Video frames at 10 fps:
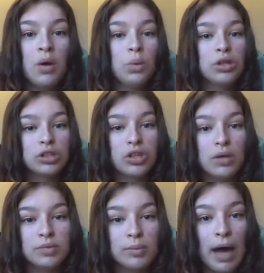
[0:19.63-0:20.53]
We're going to
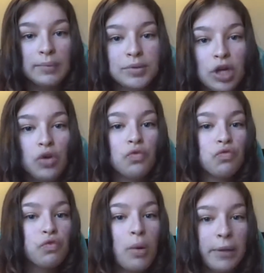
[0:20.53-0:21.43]
talk some absolute
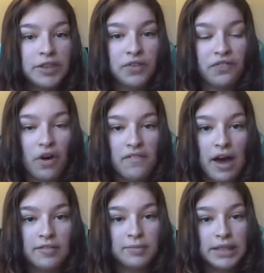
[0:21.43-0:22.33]
rubbish for
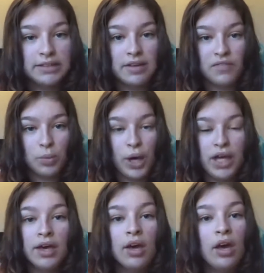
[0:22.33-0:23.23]
45 minutes every
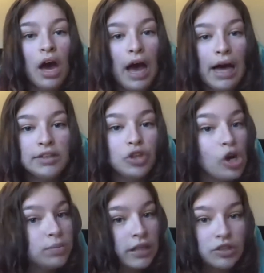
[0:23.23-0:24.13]
week and
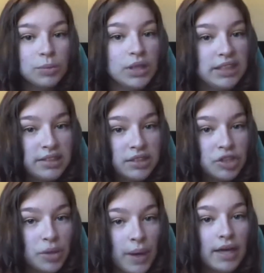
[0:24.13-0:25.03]
hope that someone listens
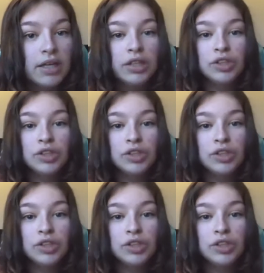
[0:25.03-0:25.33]
to it.